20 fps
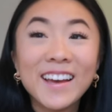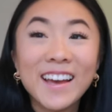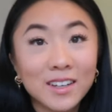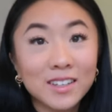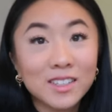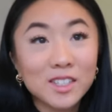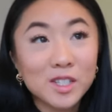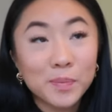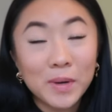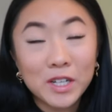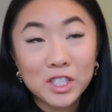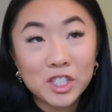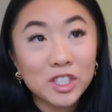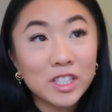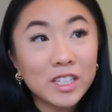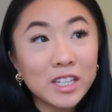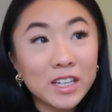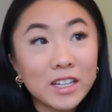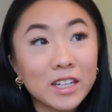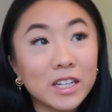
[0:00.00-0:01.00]
And
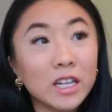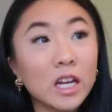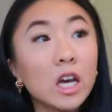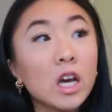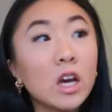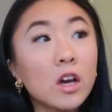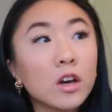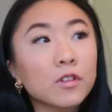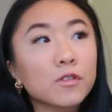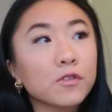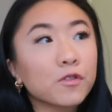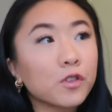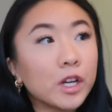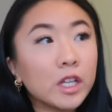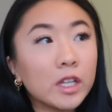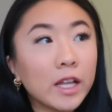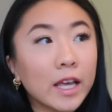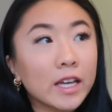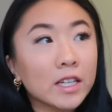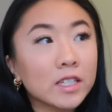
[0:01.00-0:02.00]
especially in
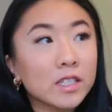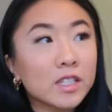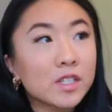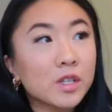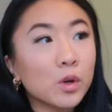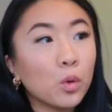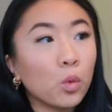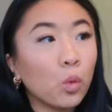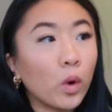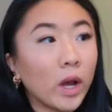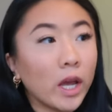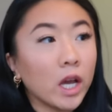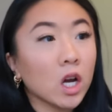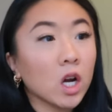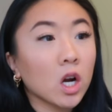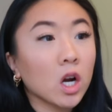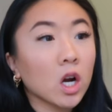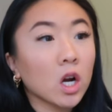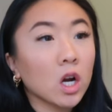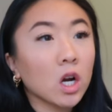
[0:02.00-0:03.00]
freelance
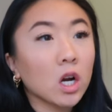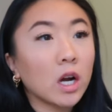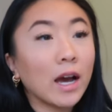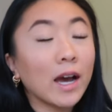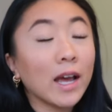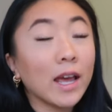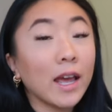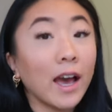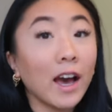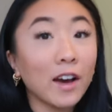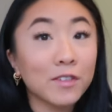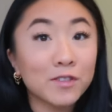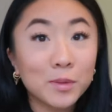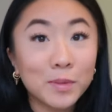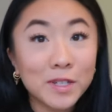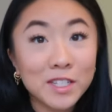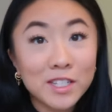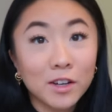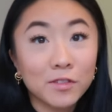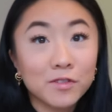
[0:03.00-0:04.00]
where I have to
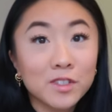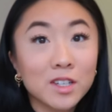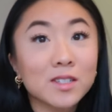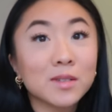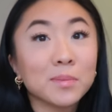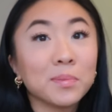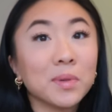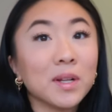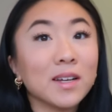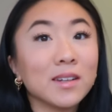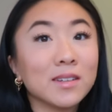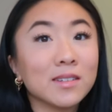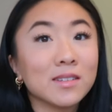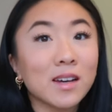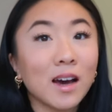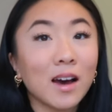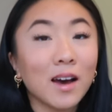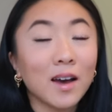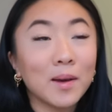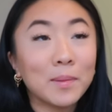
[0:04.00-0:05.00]
be self-disciplined,
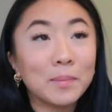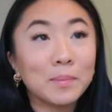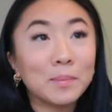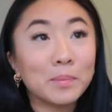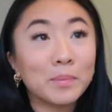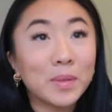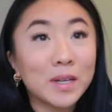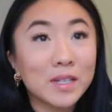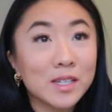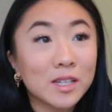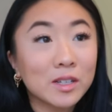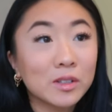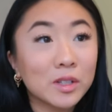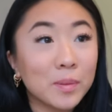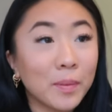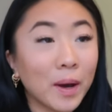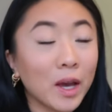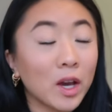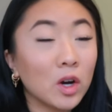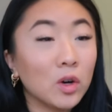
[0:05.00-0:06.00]
I'm
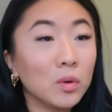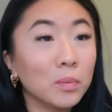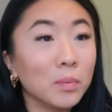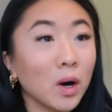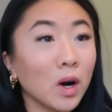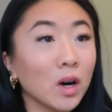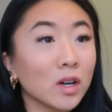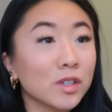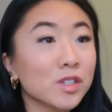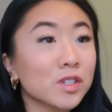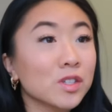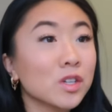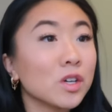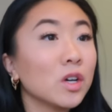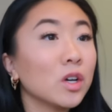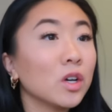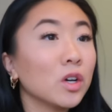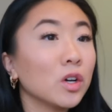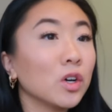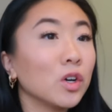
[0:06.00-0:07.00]
basically my own boss
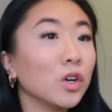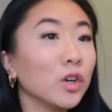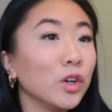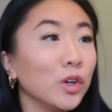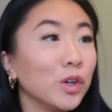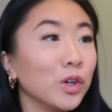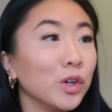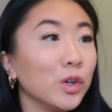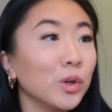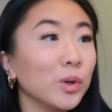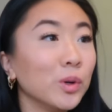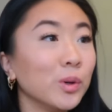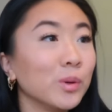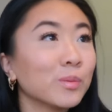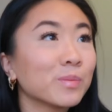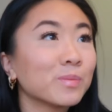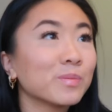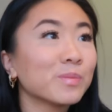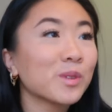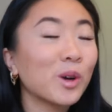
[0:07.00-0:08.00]

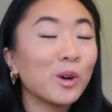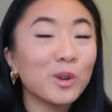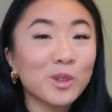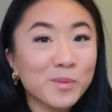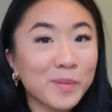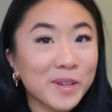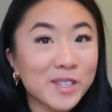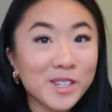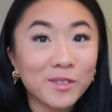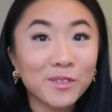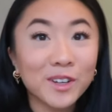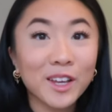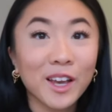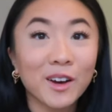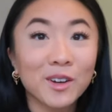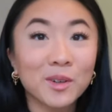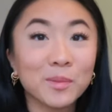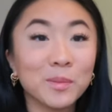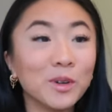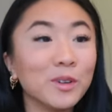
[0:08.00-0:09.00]
who holds myself
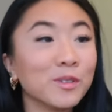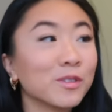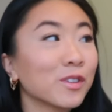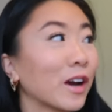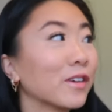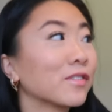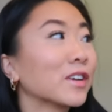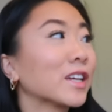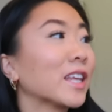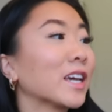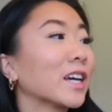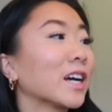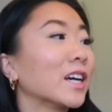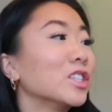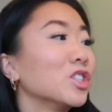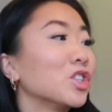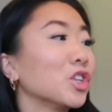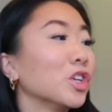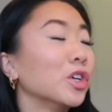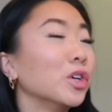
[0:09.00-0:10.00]
accountable for everything
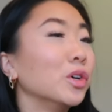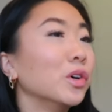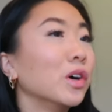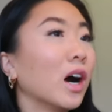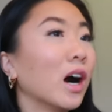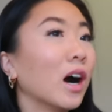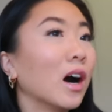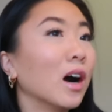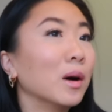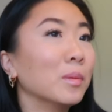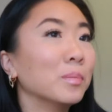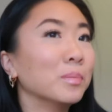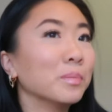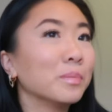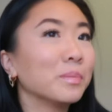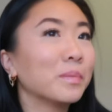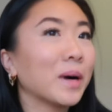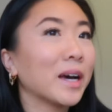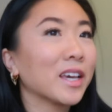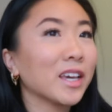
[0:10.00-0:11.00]
I do.
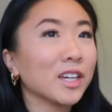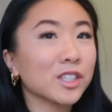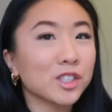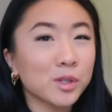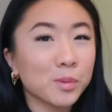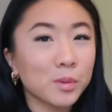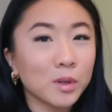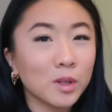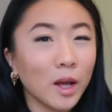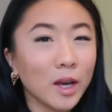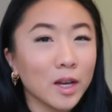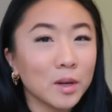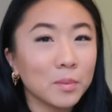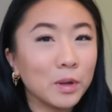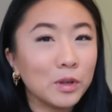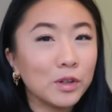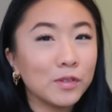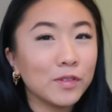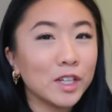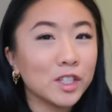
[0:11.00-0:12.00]
I can't just rely on
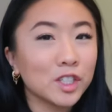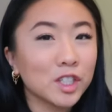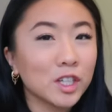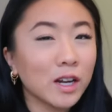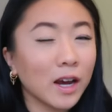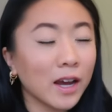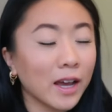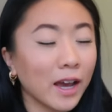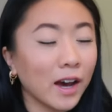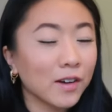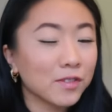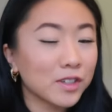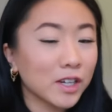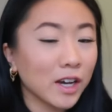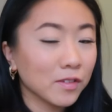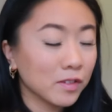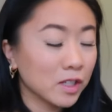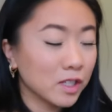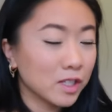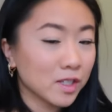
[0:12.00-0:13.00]
motivation. I have to
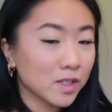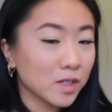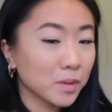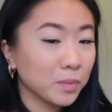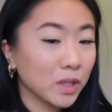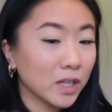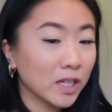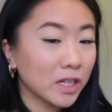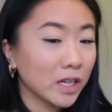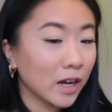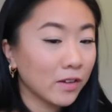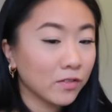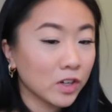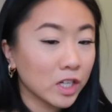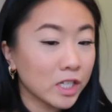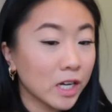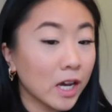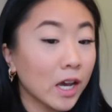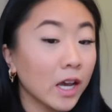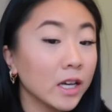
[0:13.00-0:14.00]
have the discipline
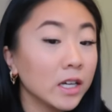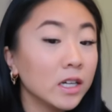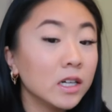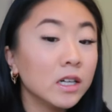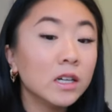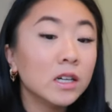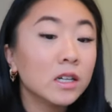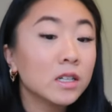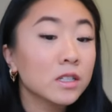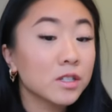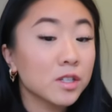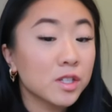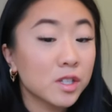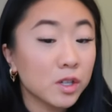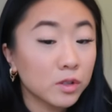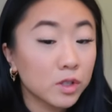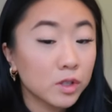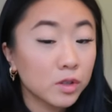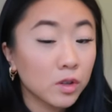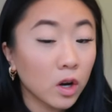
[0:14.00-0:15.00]
every day to
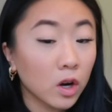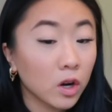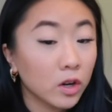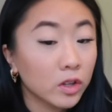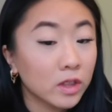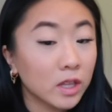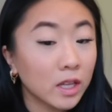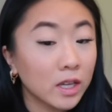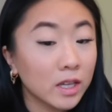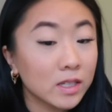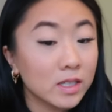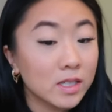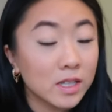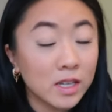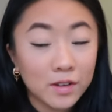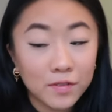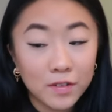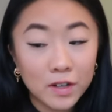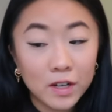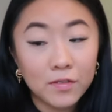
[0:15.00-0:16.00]
still do the hard things,
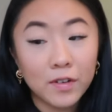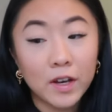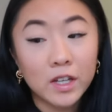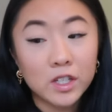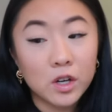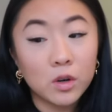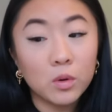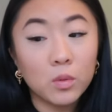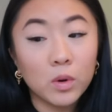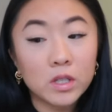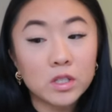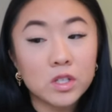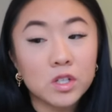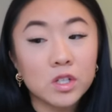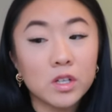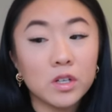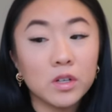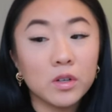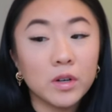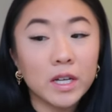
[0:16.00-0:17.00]
even if I don't want
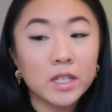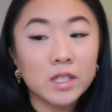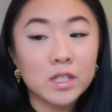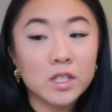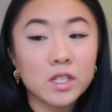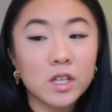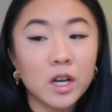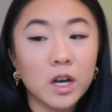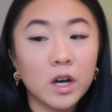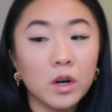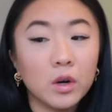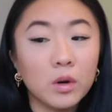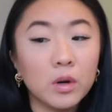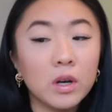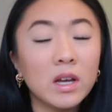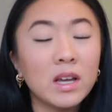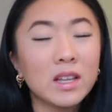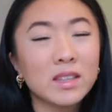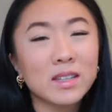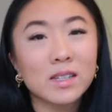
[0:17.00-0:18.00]
to. And so
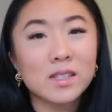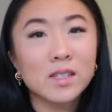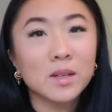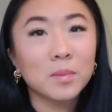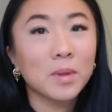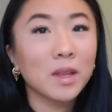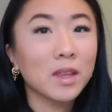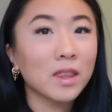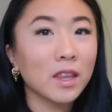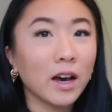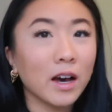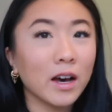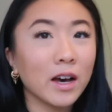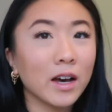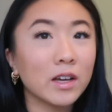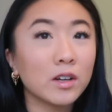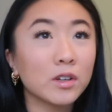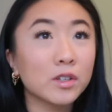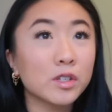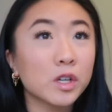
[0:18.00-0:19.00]
that's something that
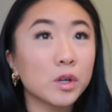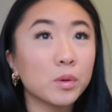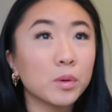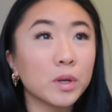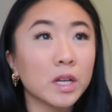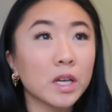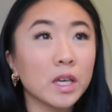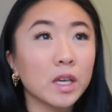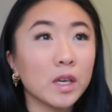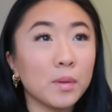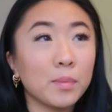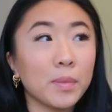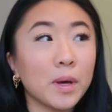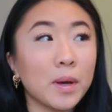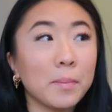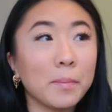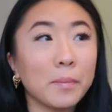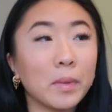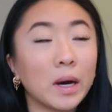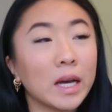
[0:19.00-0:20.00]
I also wanna keep
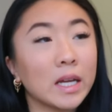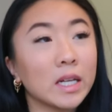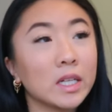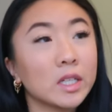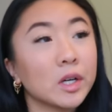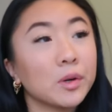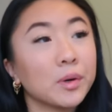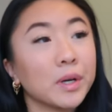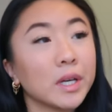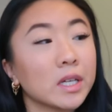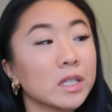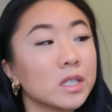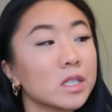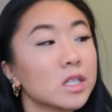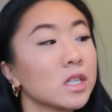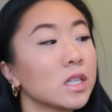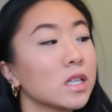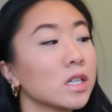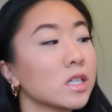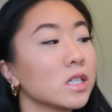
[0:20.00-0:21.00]
in mind going
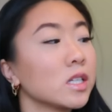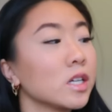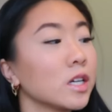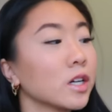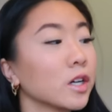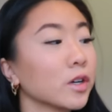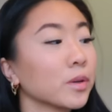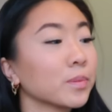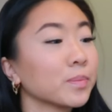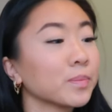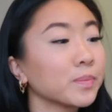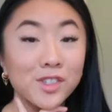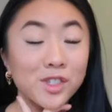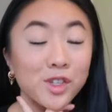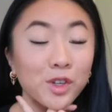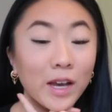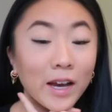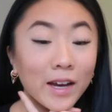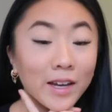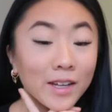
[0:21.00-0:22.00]
into this year.
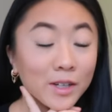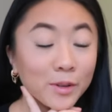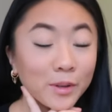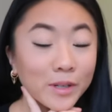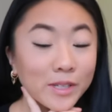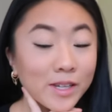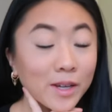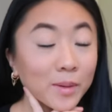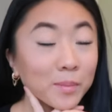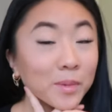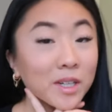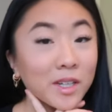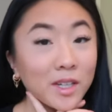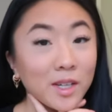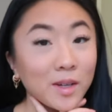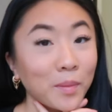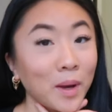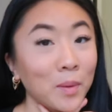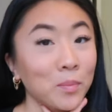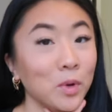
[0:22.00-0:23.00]
So yeah, anyways, I'm gonna
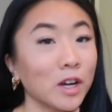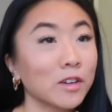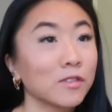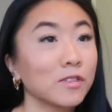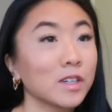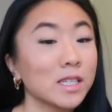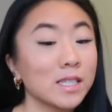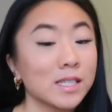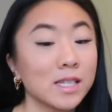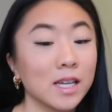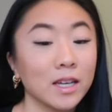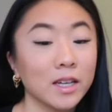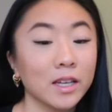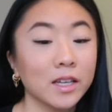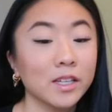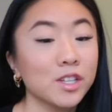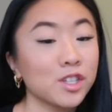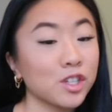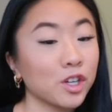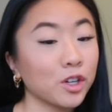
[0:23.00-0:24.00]
eat my breakfast and
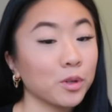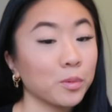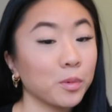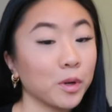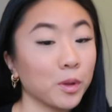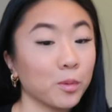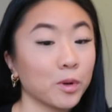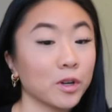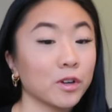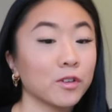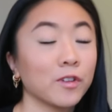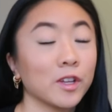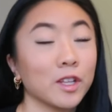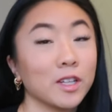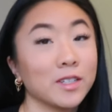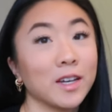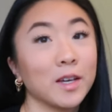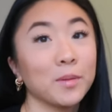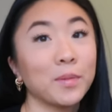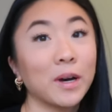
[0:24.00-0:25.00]
get started with work for
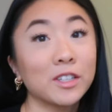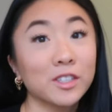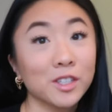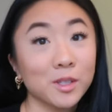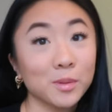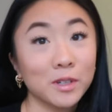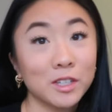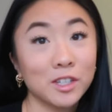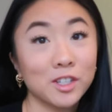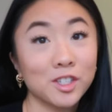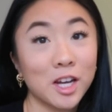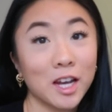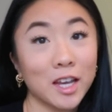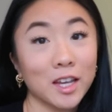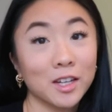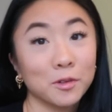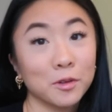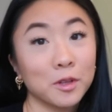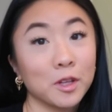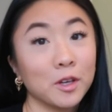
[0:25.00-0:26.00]
the day, but I just wanted to check
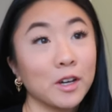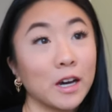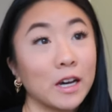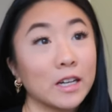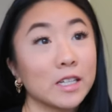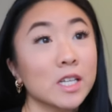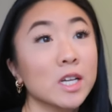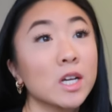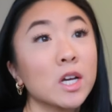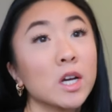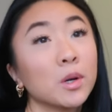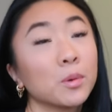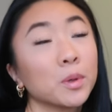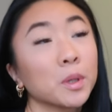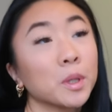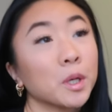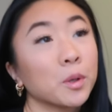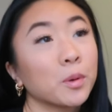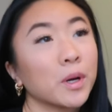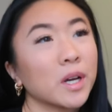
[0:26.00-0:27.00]
in with you guys
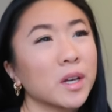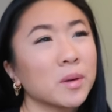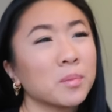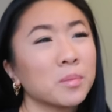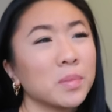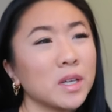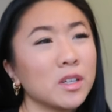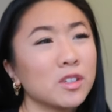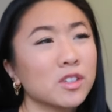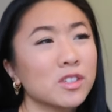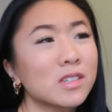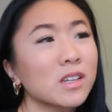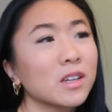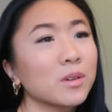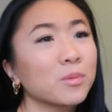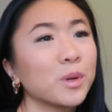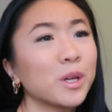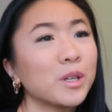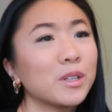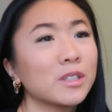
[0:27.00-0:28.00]
really quick and be just
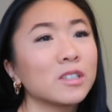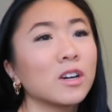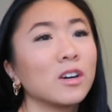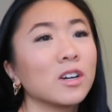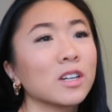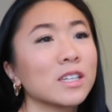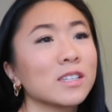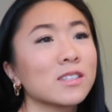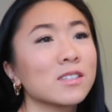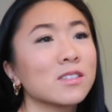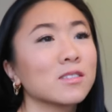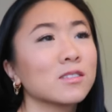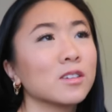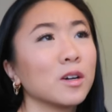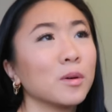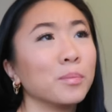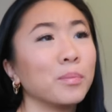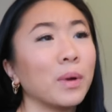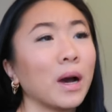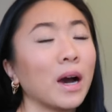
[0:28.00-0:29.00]
like real and honest
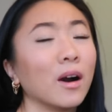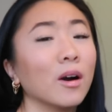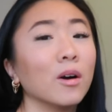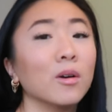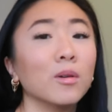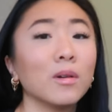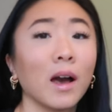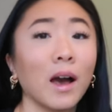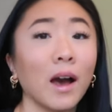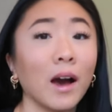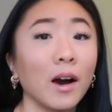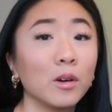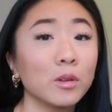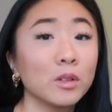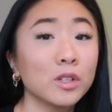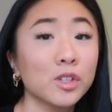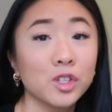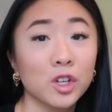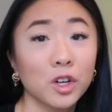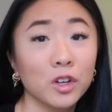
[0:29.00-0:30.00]
about how
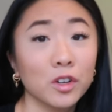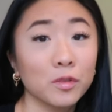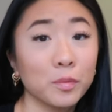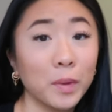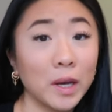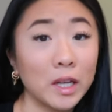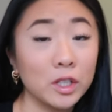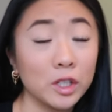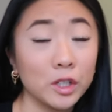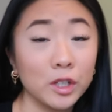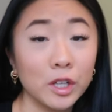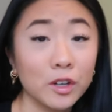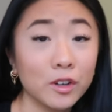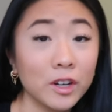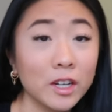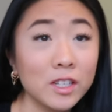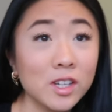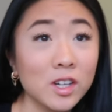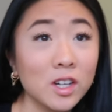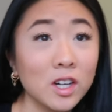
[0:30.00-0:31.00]
the start of my new year
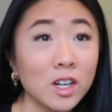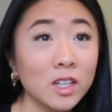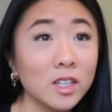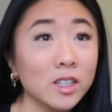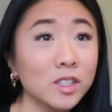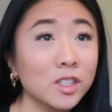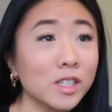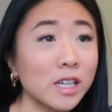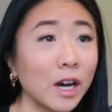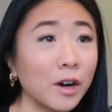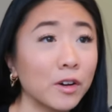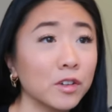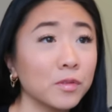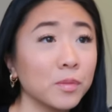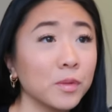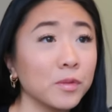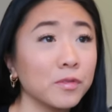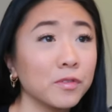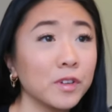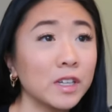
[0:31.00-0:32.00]
has gone and just how
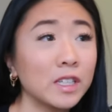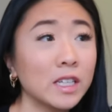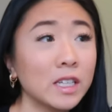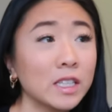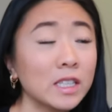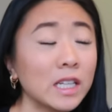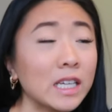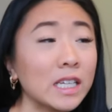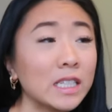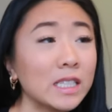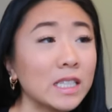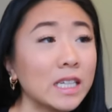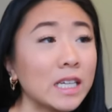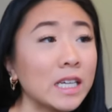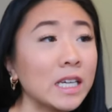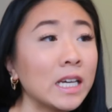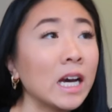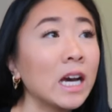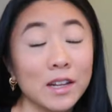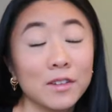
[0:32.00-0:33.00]
I've been feeling lately.